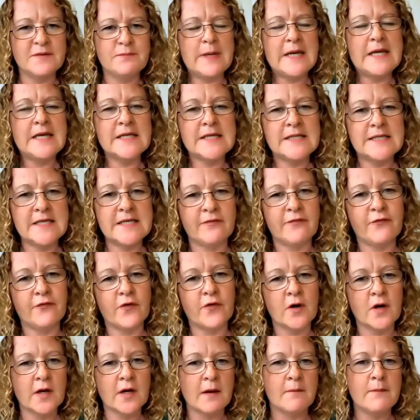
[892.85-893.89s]
being
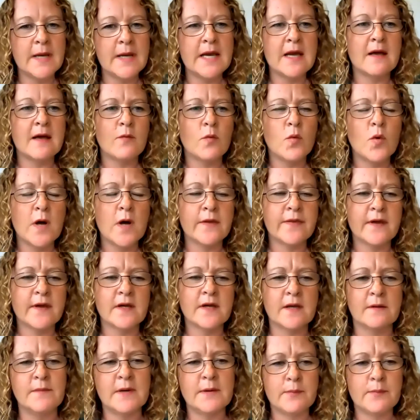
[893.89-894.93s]
different can be a word
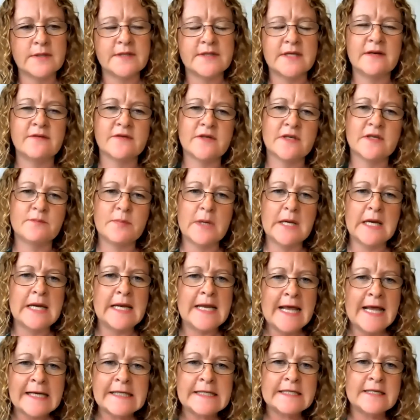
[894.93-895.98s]
that can be perceived as
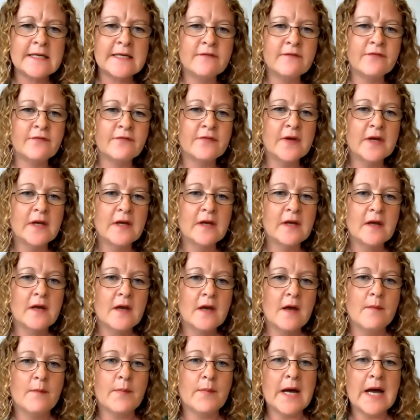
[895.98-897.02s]
being negative.
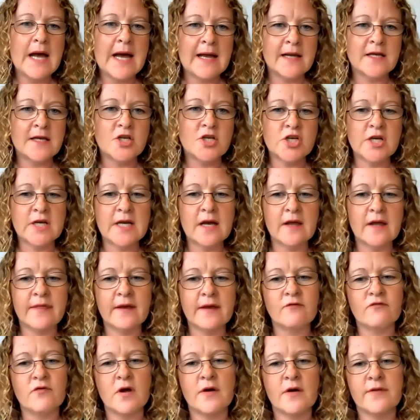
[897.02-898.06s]
But actually, I
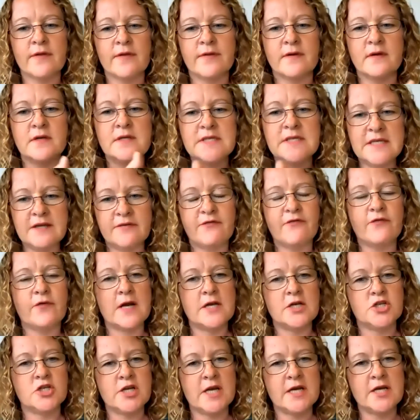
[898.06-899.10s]
think rather than
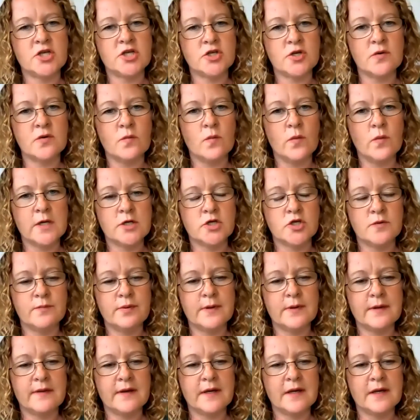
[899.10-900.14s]
differentiation, we should
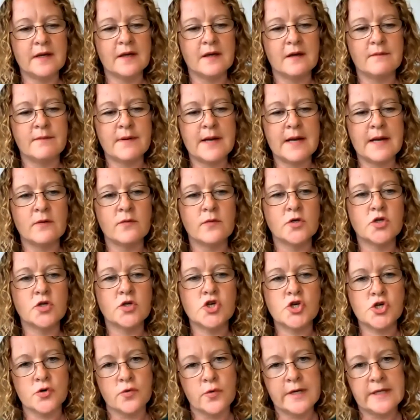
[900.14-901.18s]
be thinking about
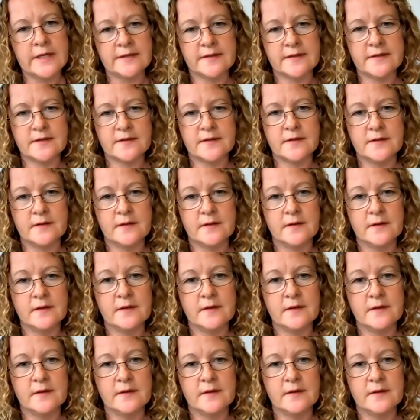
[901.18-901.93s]
choice.